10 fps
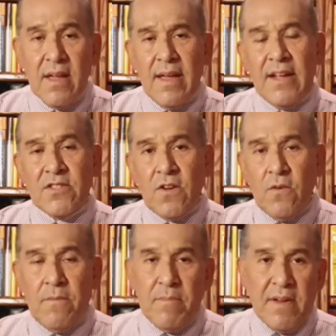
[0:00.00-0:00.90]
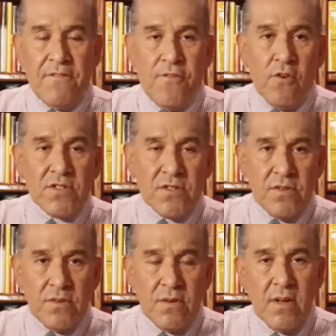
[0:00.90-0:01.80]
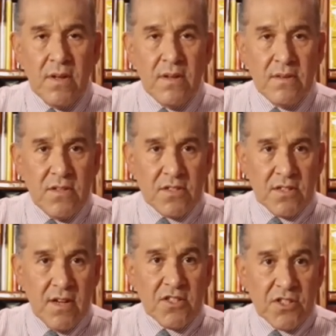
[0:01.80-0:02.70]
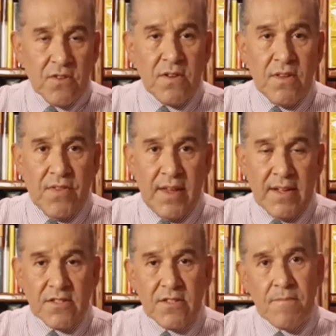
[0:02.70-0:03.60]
And so being forced to discuss certain things